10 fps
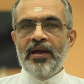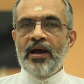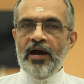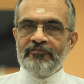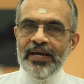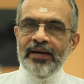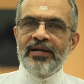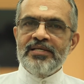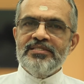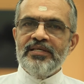
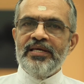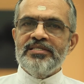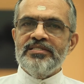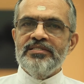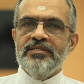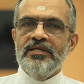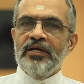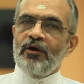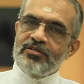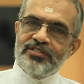Awareness is
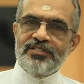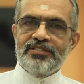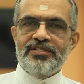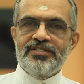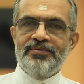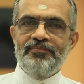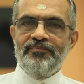consciousness.